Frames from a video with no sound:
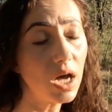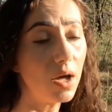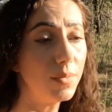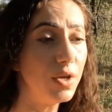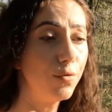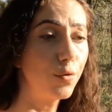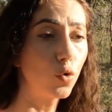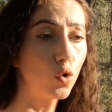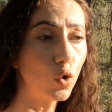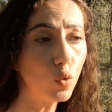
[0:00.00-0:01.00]
I mean,
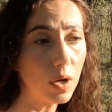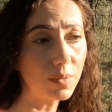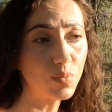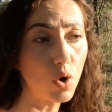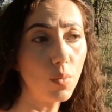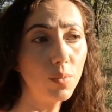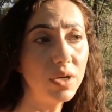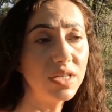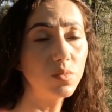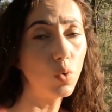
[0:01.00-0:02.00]
for grown-ups,
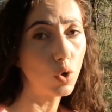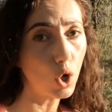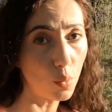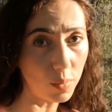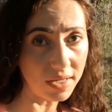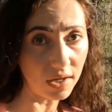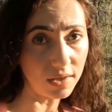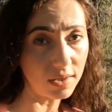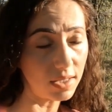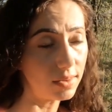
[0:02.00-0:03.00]
probably it's more
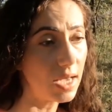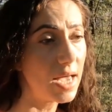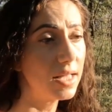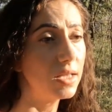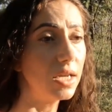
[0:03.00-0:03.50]
complicated than that.